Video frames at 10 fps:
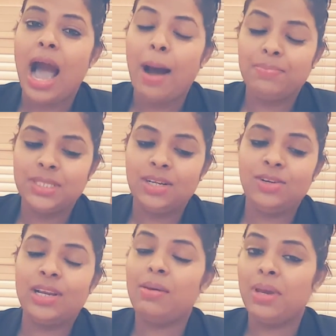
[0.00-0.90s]

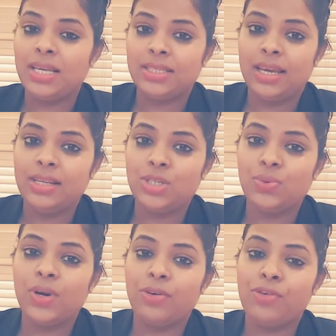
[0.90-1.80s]
absolutely amazing
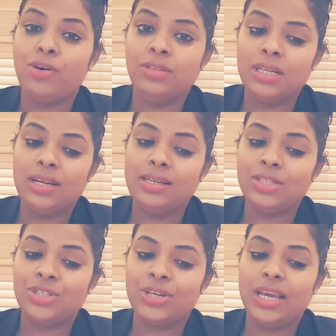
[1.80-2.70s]
to work for hotel
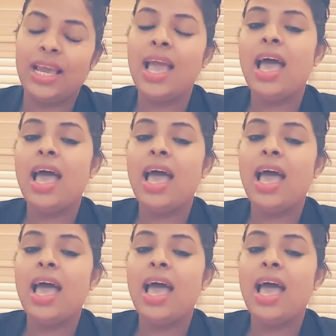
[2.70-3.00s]
industry,